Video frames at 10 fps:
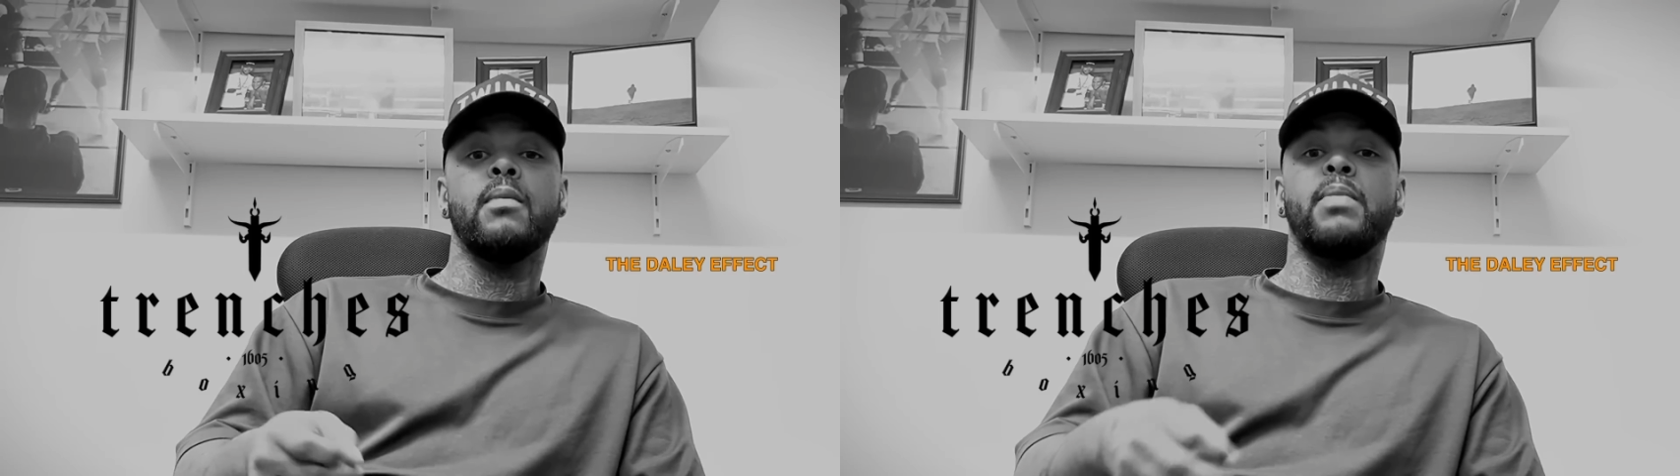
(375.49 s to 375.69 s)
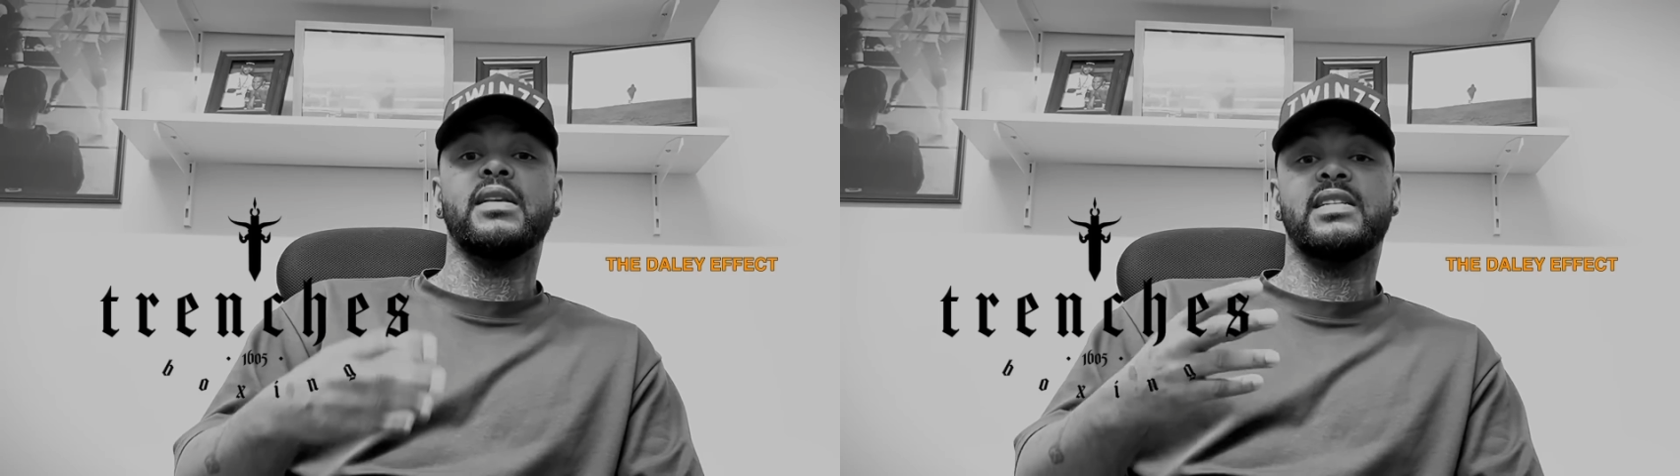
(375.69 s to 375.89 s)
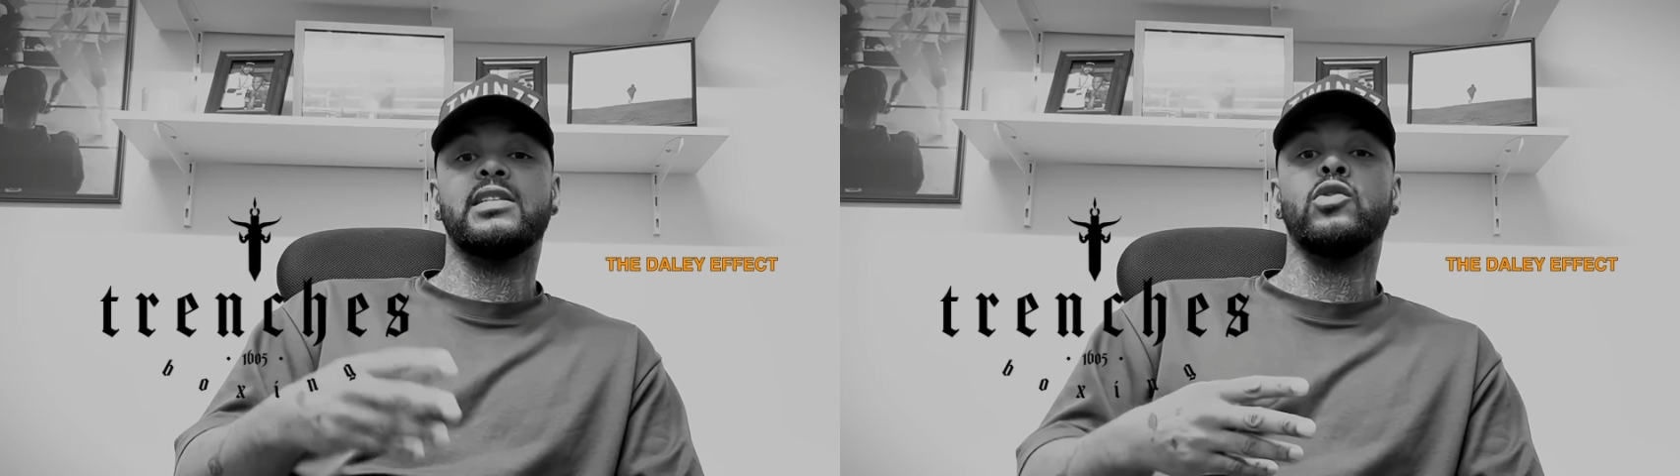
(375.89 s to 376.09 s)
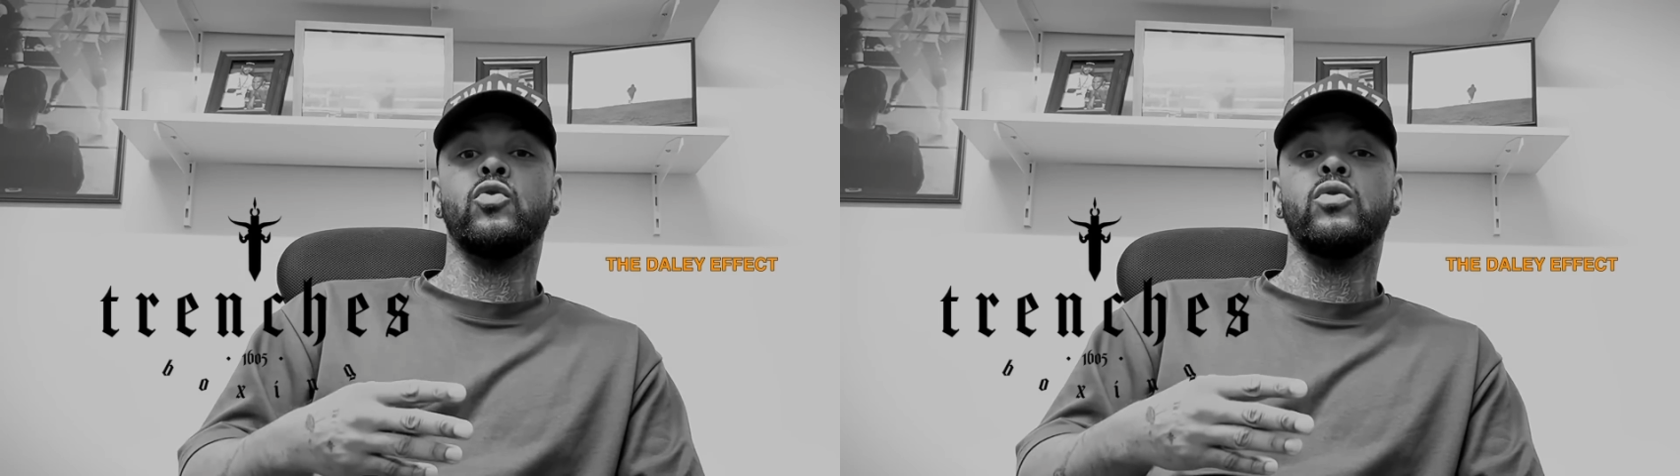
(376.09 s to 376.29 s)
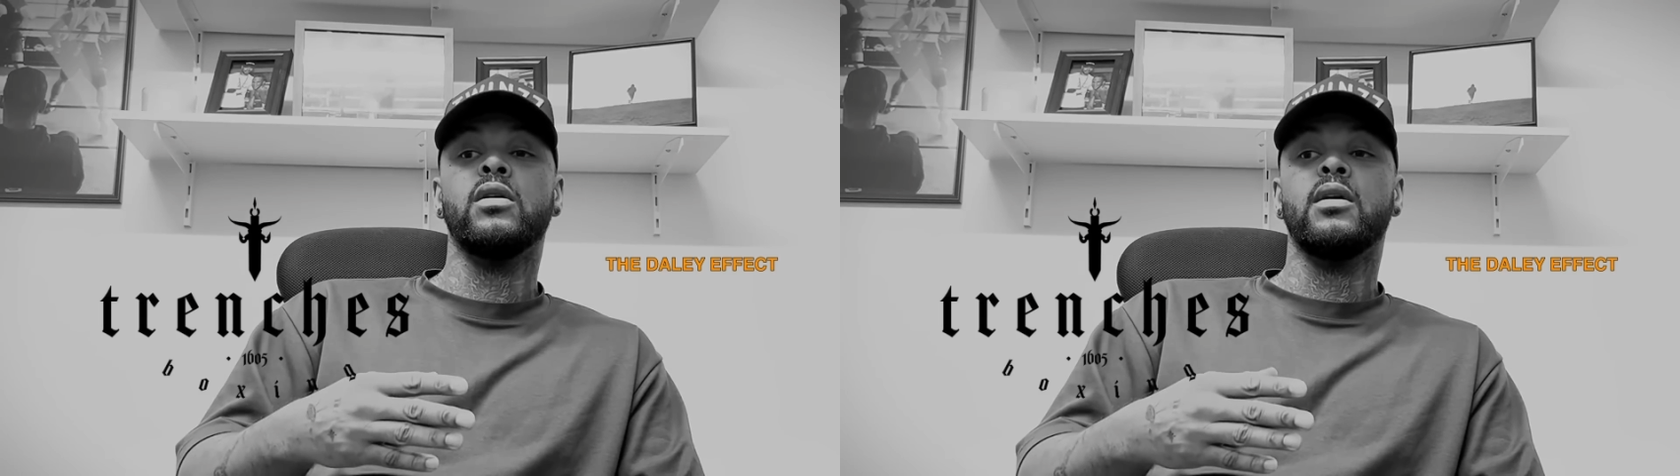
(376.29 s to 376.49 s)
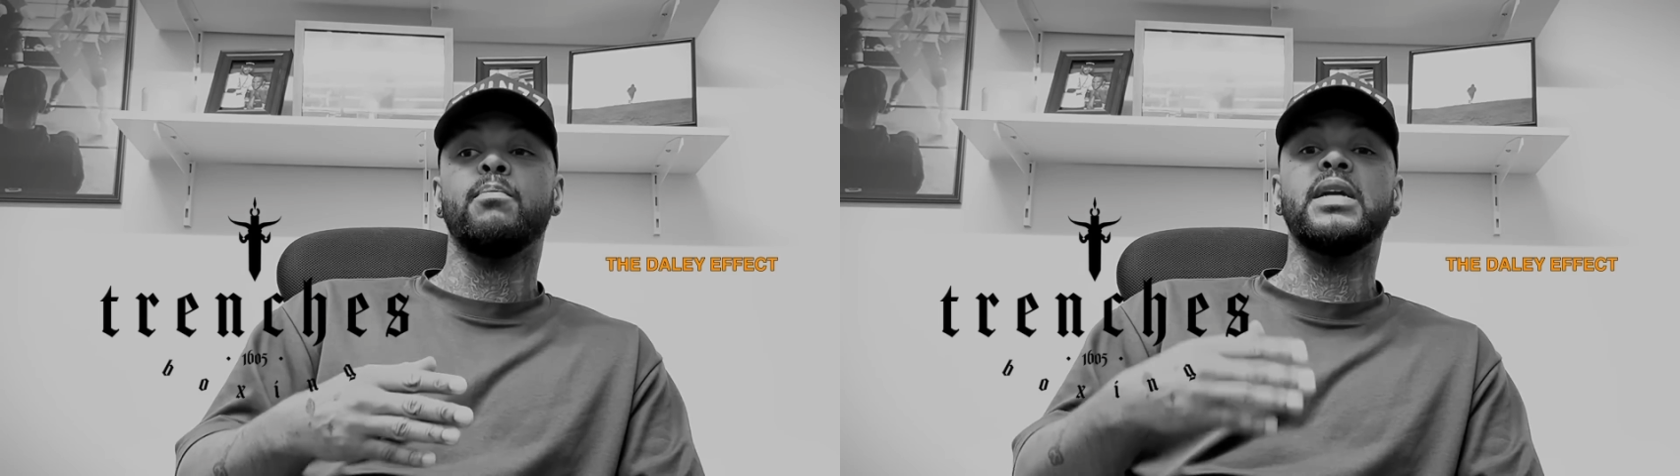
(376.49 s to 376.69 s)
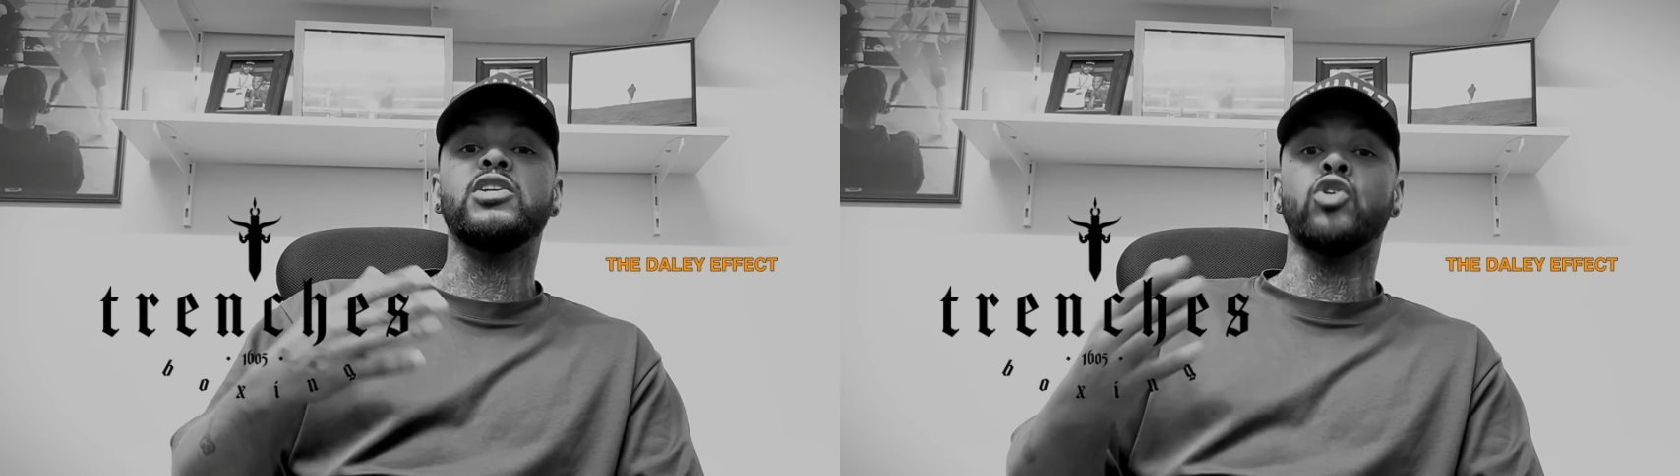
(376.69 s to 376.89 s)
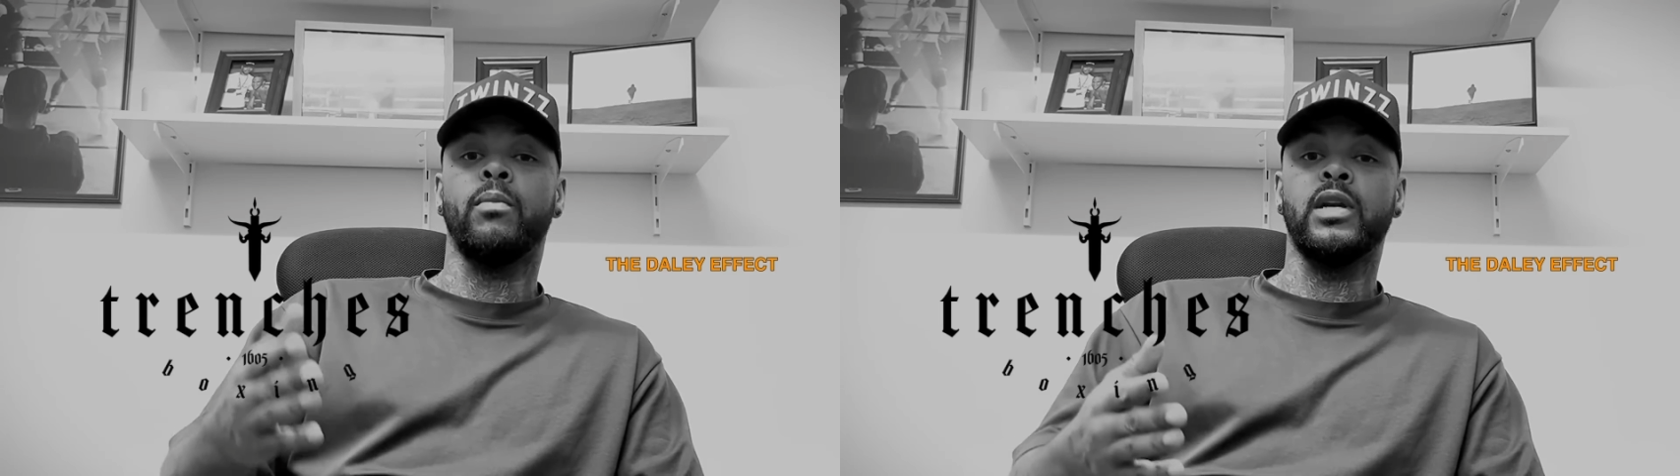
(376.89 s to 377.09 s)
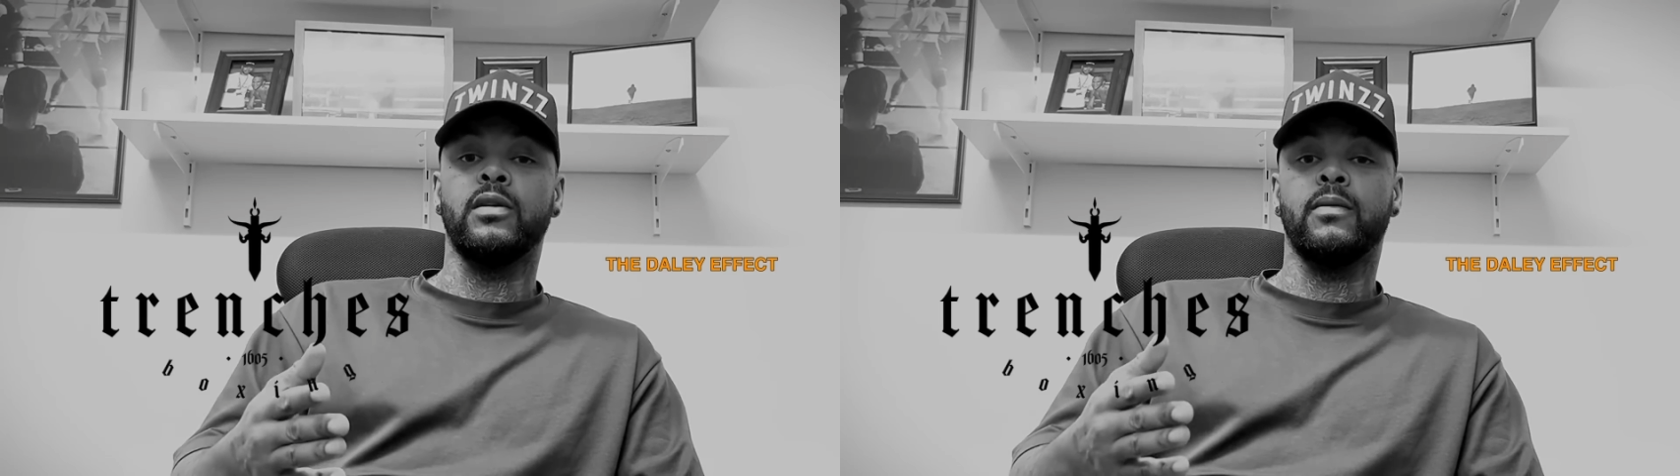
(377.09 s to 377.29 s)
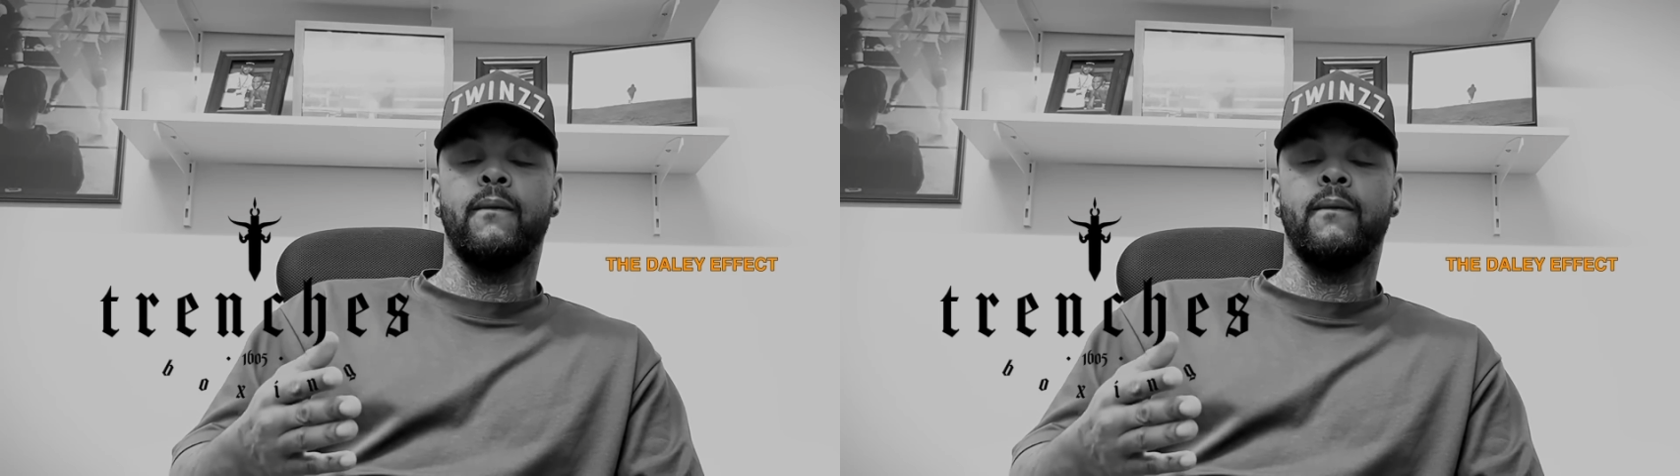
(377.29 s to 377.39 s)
but still be dominant.